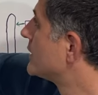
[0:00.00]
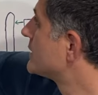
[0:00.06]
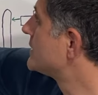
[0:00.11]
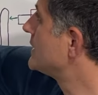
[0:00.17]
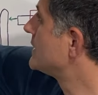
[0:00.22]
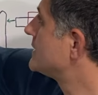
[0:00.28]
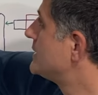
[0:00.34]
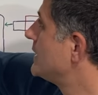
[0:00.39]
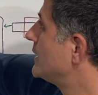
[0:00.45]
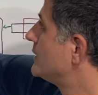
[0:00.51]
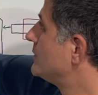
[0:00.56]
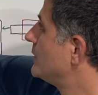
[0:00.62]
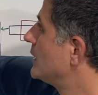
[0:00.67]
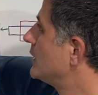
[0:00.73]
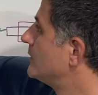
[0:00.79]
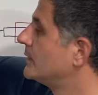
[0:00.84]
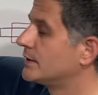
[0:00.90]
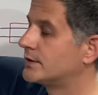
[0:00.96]
a 68
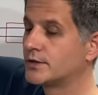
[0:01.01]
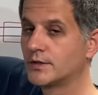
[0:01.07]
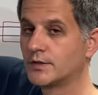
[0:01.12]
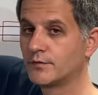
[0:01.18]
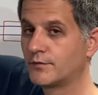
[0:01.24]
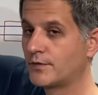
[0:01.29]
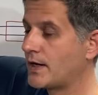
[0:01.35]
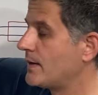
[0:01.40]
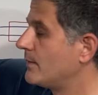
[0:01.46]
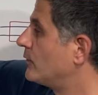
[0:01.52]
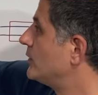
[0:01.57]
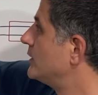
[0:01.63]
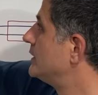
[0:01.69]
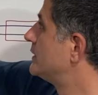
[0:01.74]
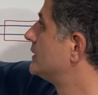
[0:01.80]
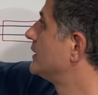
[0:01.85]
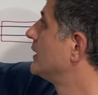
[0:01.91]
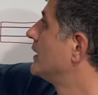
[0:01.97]
millimeter frame
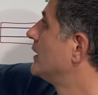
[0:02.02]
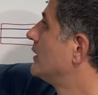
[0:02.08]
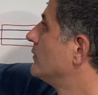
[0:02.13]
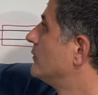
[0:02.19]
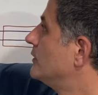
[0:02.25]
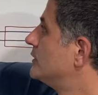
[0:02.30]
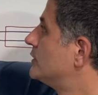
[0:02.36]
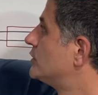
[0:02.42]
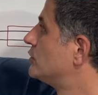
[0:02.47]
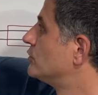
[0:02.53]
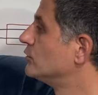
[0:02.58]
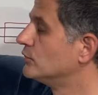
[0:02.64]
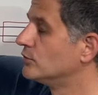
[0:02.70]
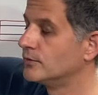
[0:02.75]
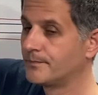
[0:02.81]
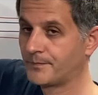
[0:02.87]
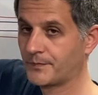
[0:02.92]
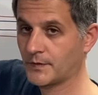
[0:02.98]
with
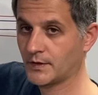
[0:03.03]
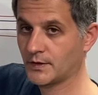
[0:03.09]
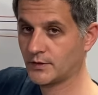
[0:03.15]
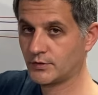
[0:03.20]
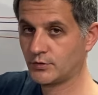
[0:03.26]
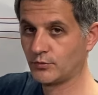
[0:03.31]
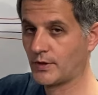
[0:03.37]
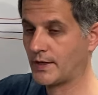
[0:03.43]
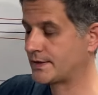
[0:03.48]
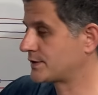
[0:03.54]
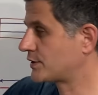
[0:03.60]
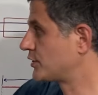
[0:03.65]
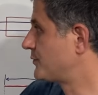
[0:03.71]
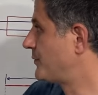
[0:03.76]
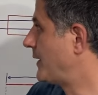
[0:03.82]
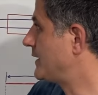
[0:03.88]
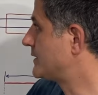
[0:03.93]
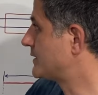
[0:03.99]
two extra
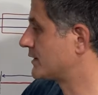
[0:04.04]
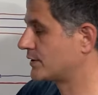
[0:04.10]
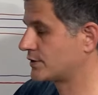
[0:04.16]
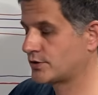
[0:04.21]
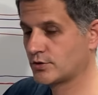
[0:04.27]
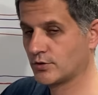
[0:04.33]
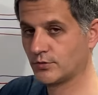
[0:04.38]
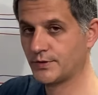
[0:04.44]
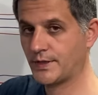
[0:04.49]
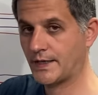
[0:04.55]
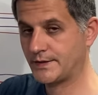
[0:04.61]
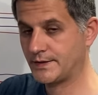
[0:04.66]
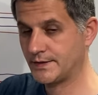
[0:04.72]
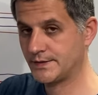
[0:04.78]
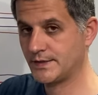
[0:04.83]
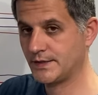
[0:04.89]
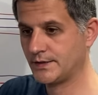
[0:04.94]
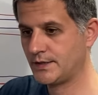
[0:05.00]
spacers. So that
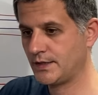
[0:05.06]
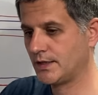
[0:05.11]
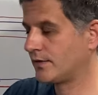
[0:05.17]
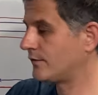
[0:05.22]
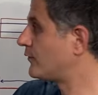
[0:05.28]
is the idea